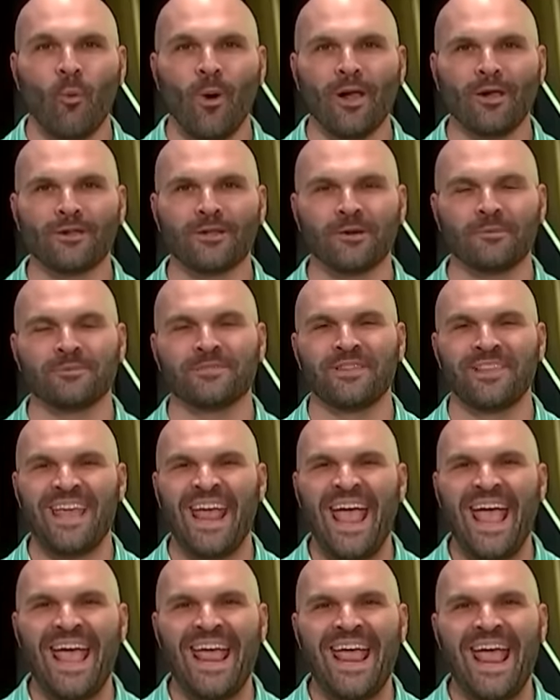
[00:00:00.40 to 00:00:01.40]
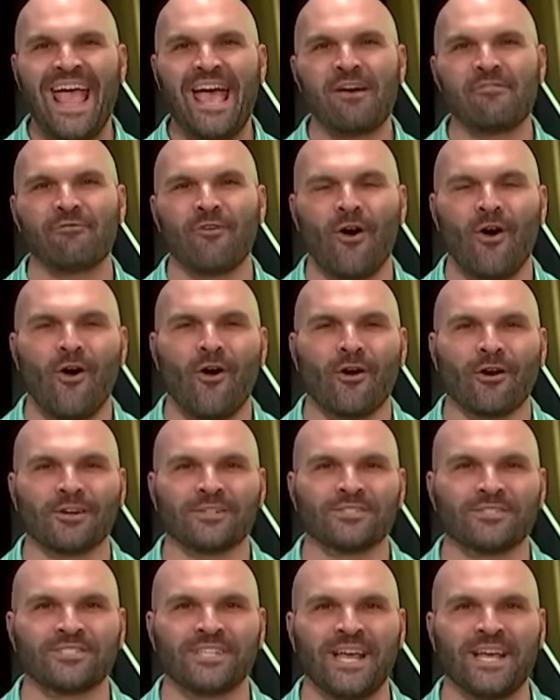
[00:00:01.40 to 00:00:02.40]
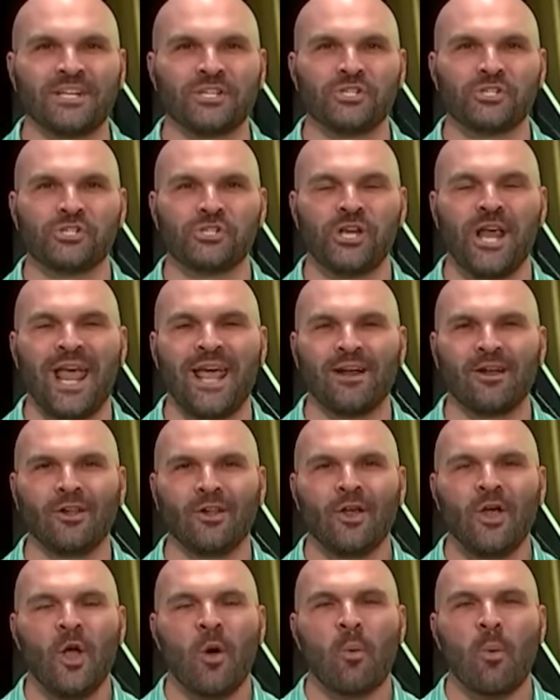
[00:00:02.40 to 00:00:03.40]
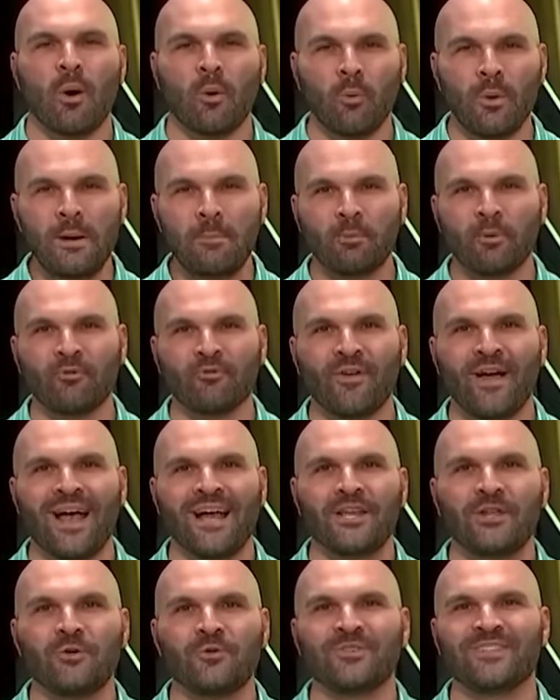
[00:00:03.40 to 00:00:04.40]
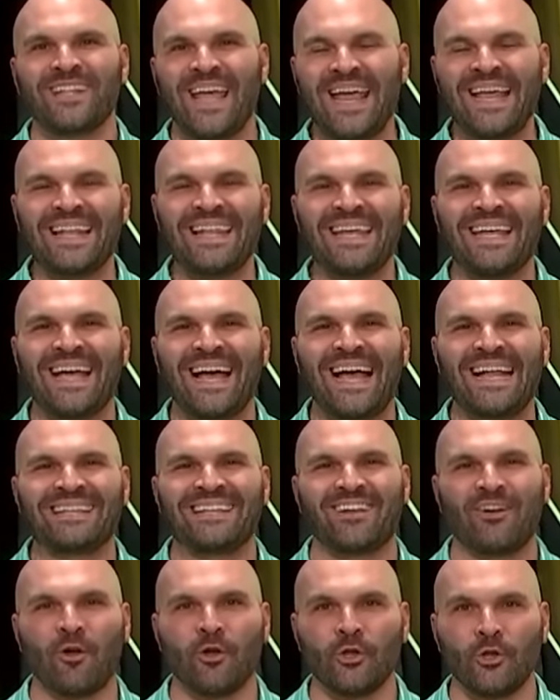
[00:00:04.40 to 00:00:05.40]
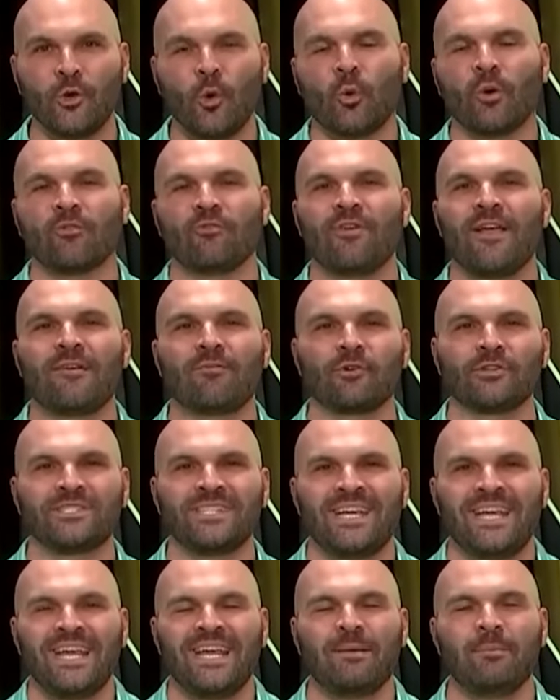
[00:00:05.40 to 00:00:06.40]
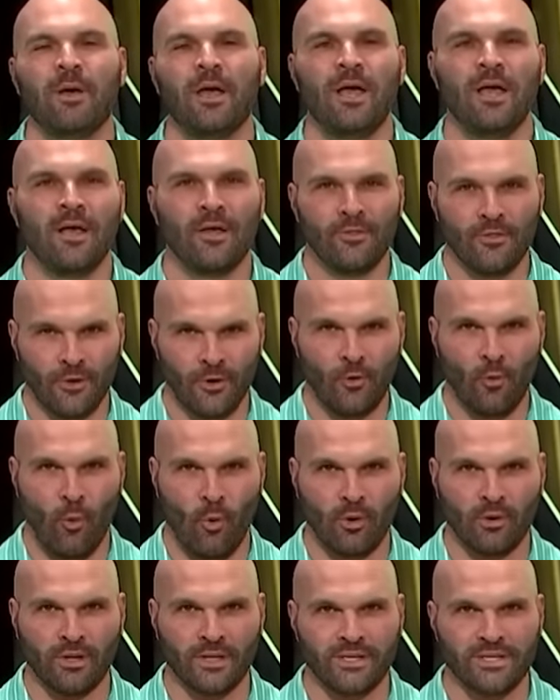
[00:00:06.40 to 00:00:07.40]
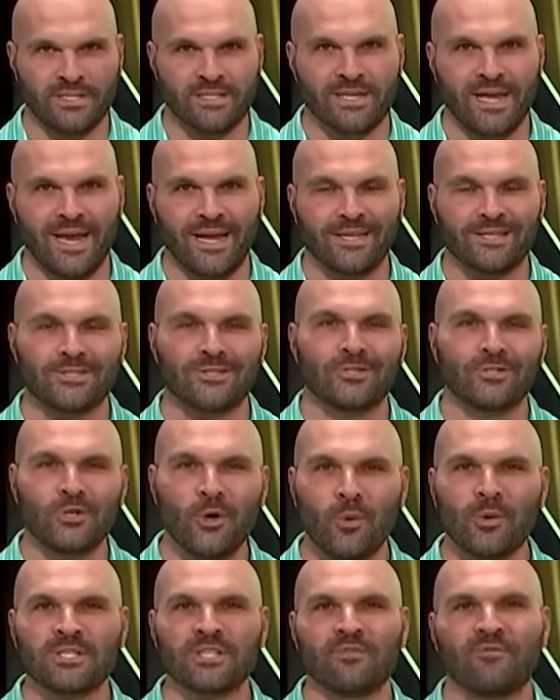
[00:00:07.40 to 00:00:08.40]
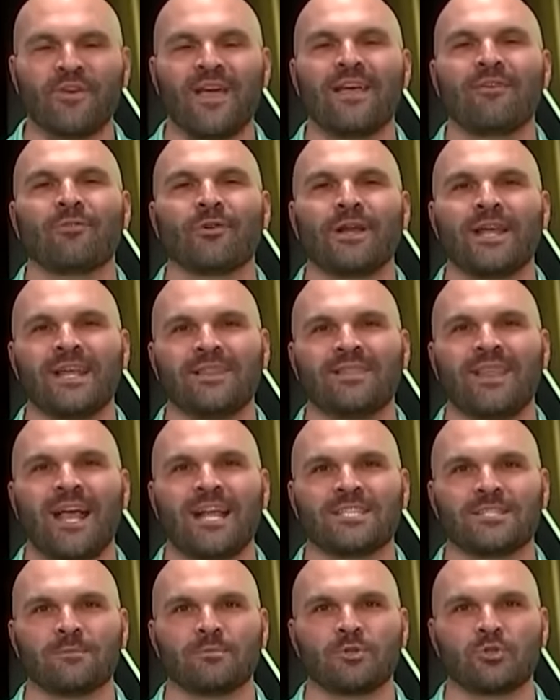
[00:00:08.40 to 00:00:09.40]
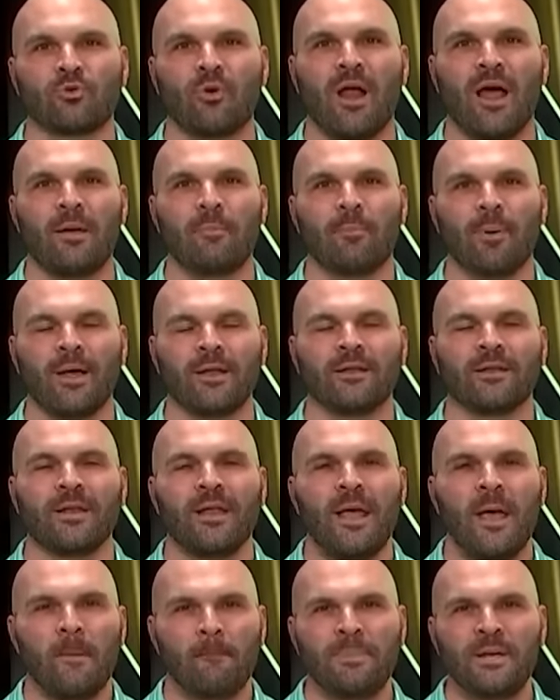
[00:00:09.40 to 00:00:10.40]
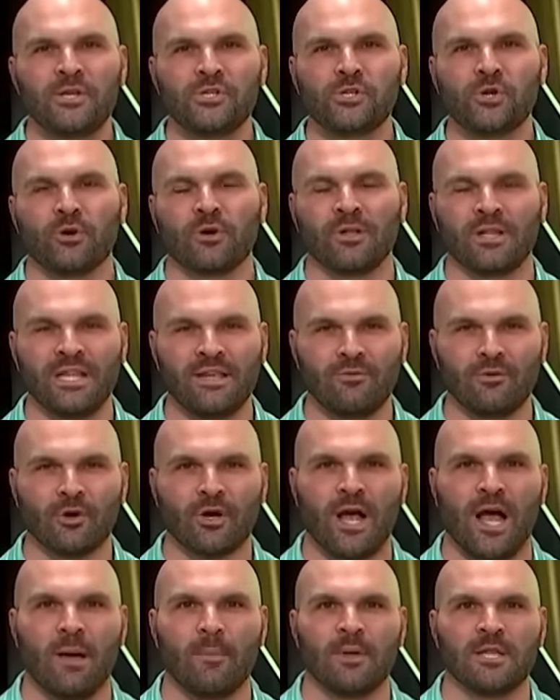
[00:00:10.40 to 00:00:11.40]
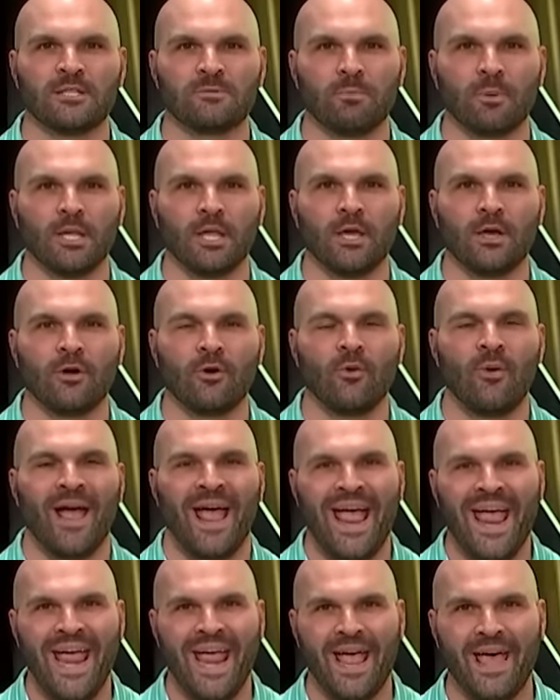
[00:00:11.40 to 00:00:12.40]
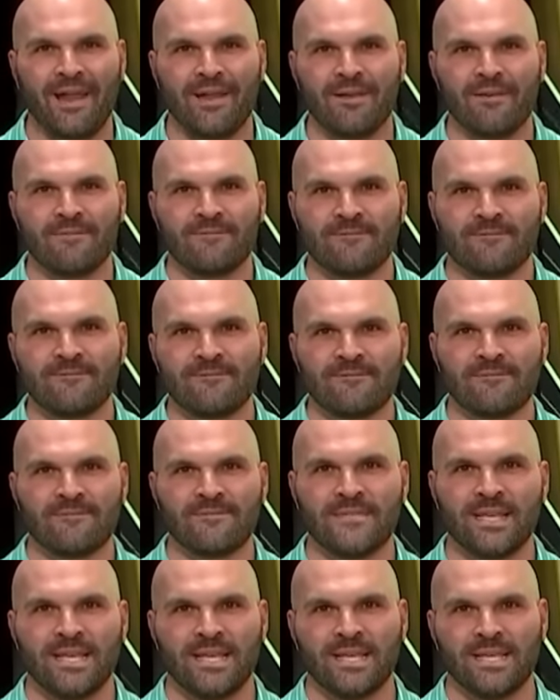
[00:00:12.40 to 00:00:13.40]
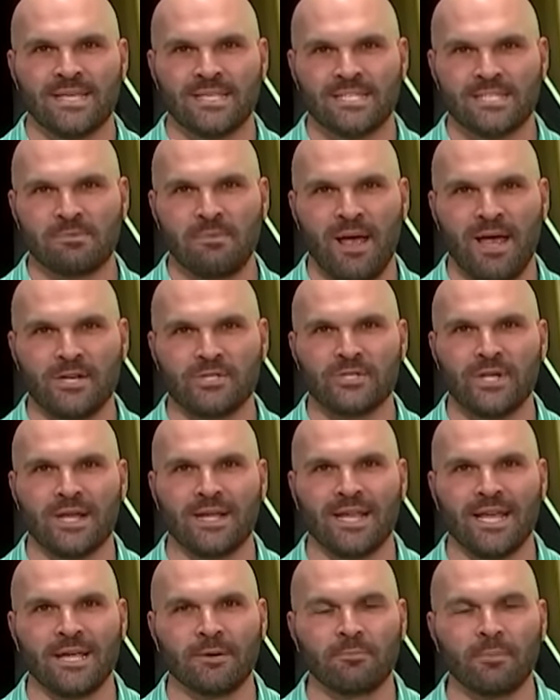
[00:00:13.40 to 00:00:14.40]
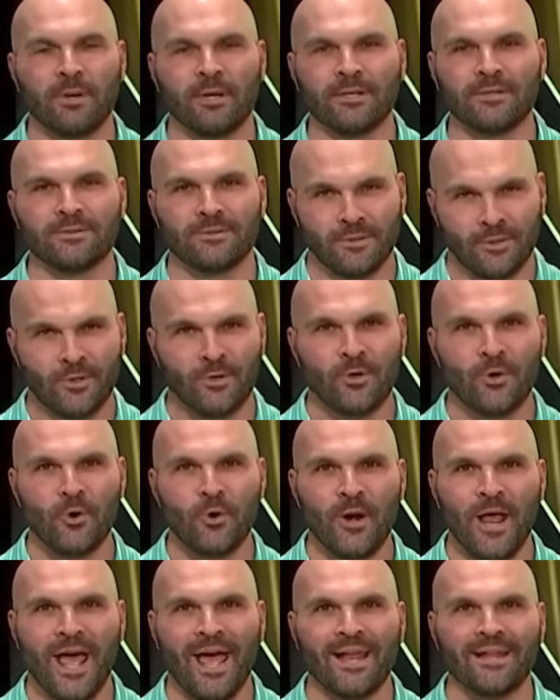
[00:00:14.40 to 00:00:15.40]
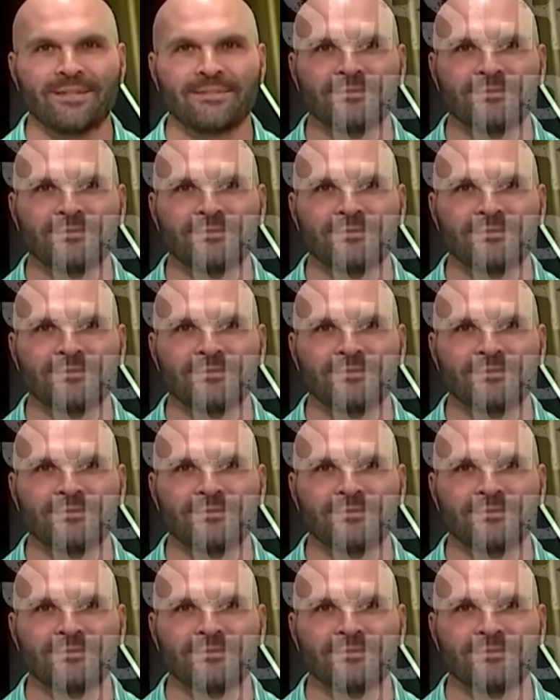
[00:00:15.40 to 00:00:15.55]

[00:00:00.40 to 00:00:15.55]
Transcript: Welcome to the AFR Saints channel, where we provide you daily content on your favorite team, the New Orleans Saints. Do us a favor and hit that subscribe button. Be sure to leave your comments below and smash that like button. Who dat?